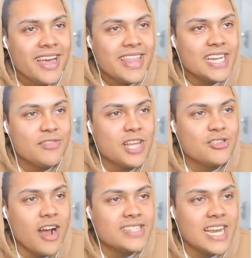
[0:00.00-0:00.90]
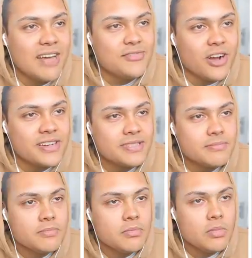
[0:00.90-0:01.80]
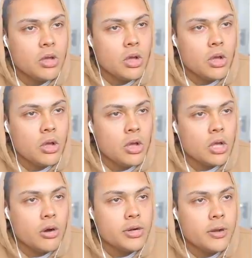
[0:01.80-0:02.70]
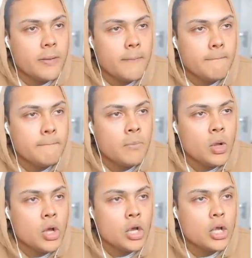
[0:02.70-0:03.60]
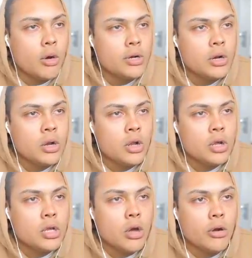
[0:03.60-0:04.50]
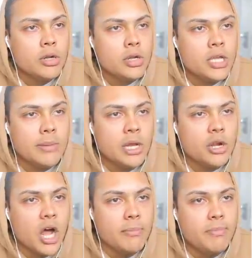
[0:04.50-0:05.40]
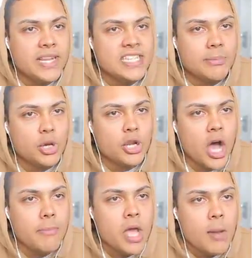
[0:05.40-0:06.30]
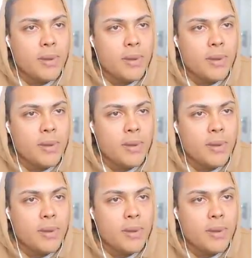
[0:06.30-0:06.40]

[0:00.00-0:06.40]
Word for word: Thanks for the drugs. I love drugs. Gone. Gone. Gone. Give me a good item. Please give me a good item.